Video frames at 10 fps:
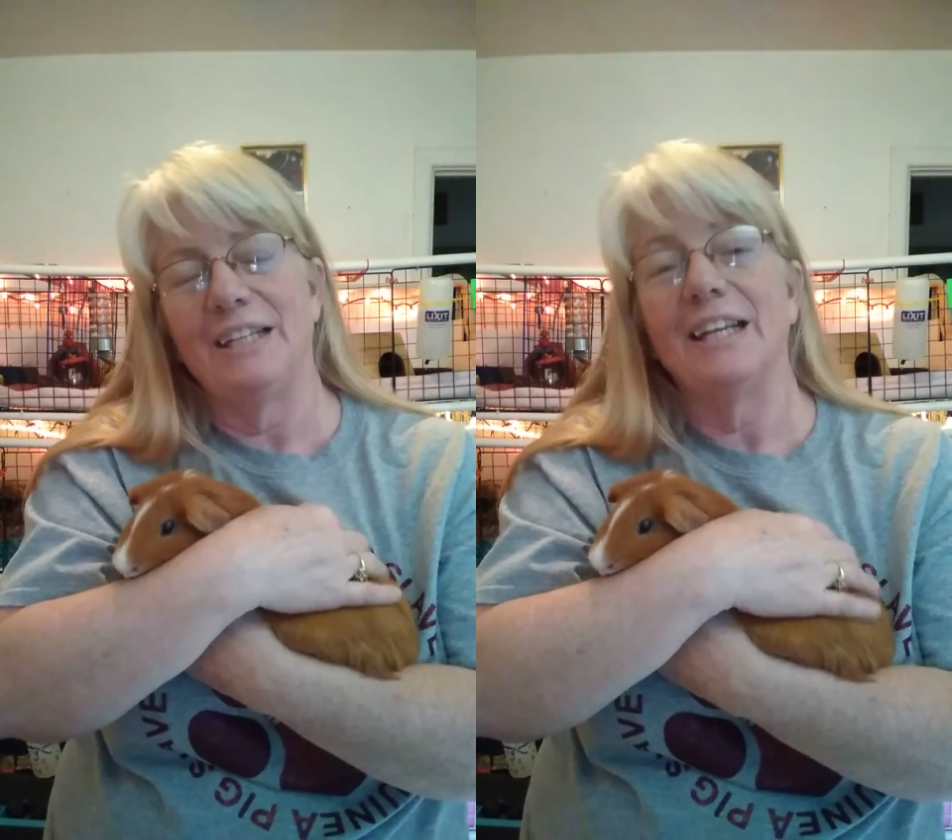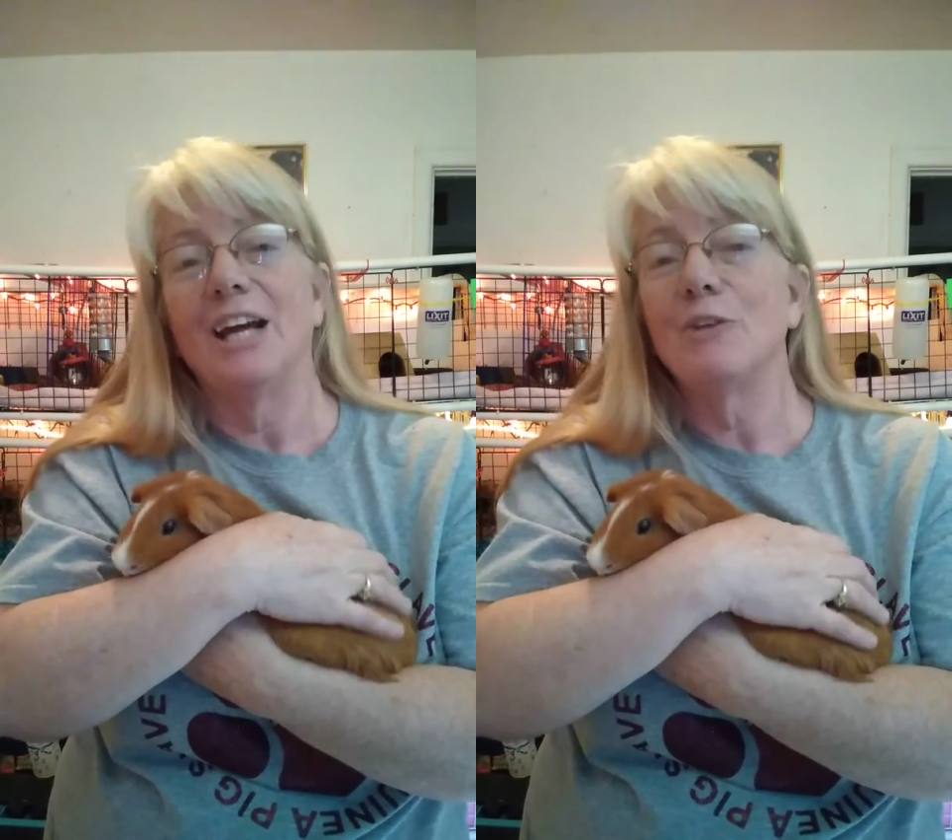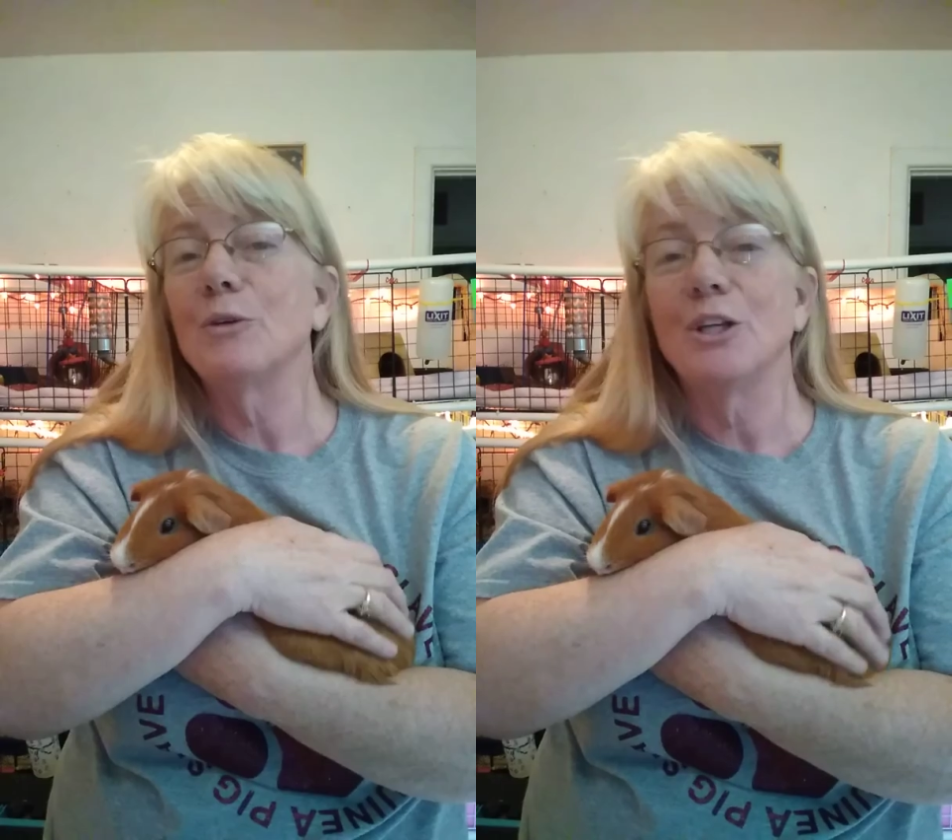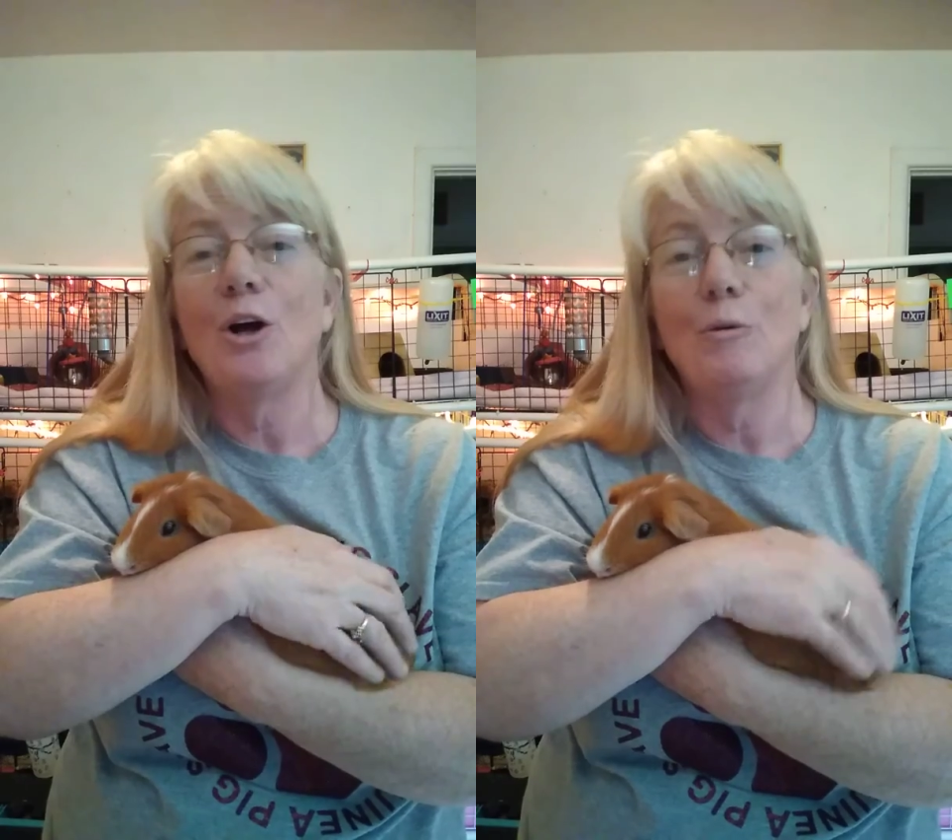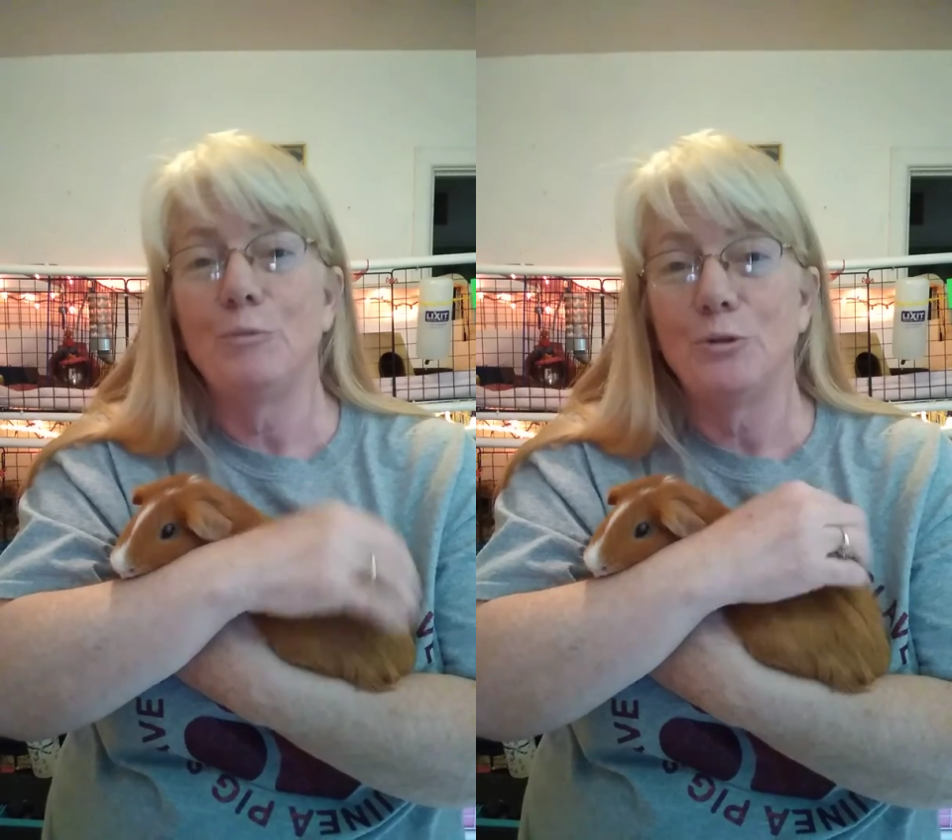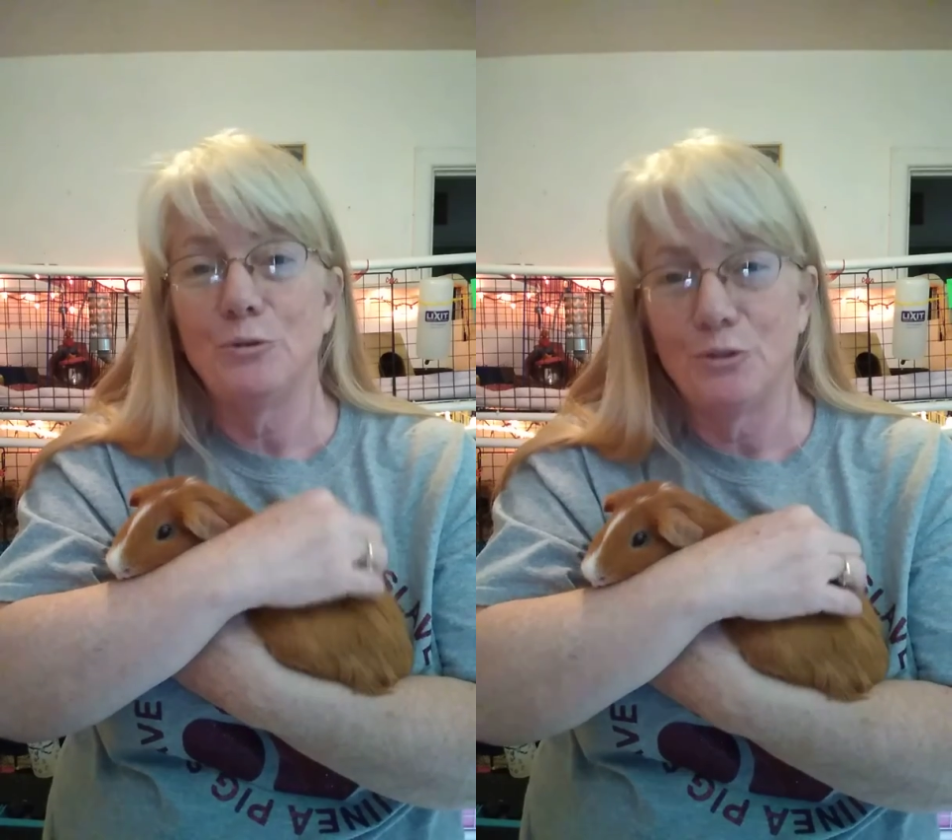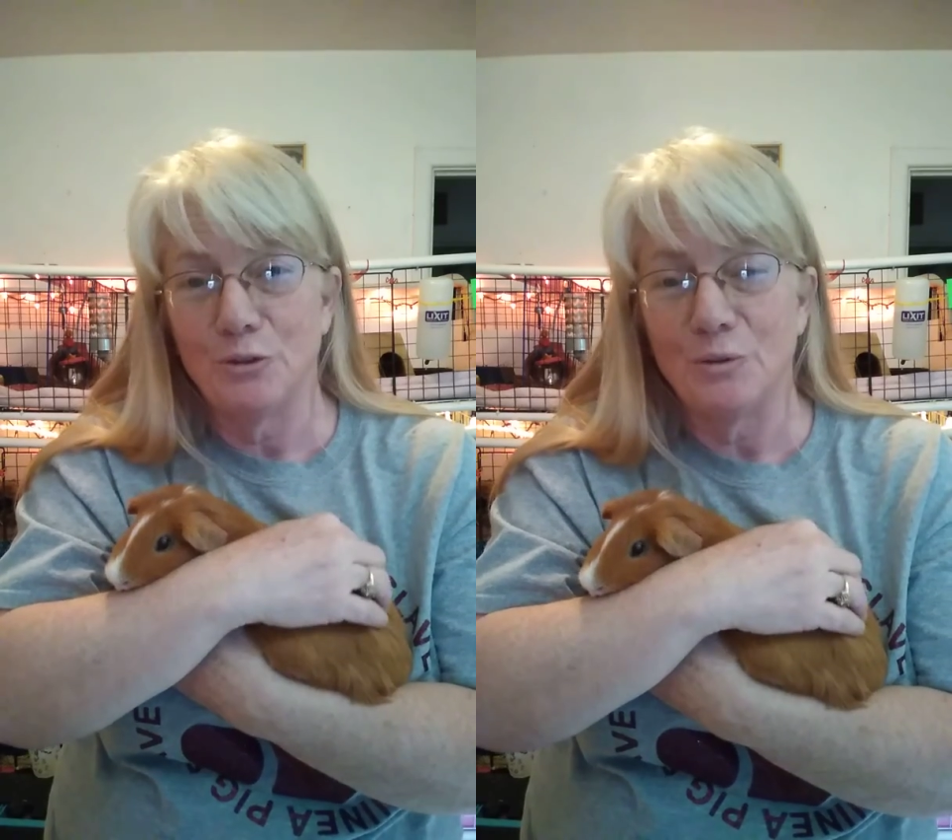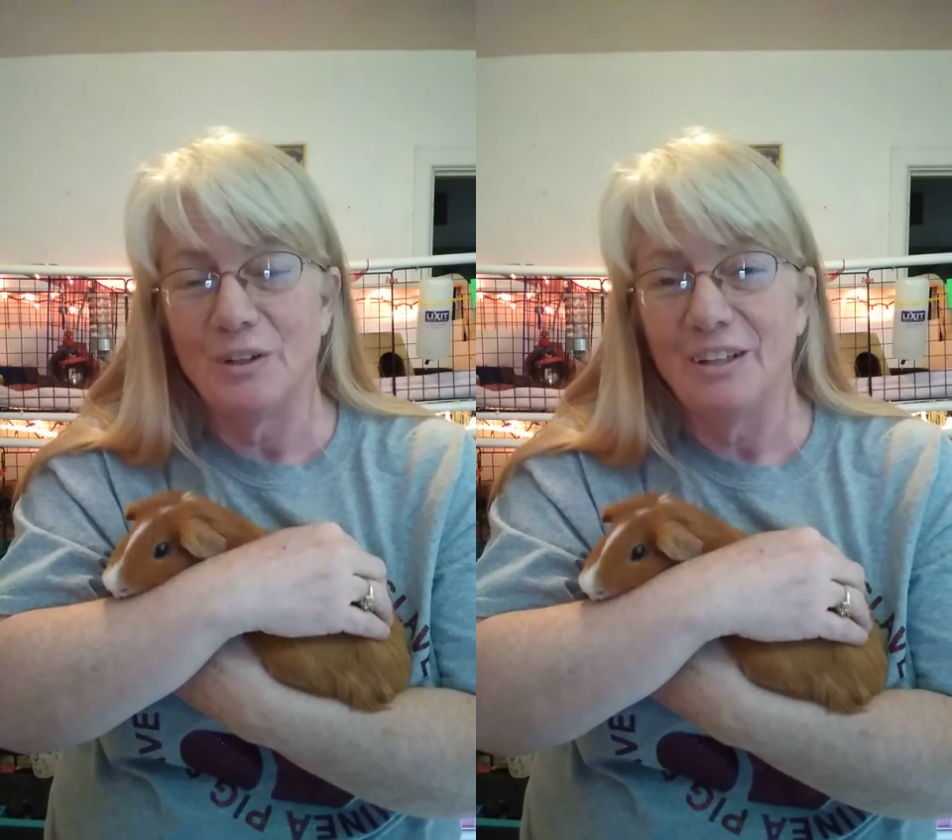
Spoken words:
And I really hope you do.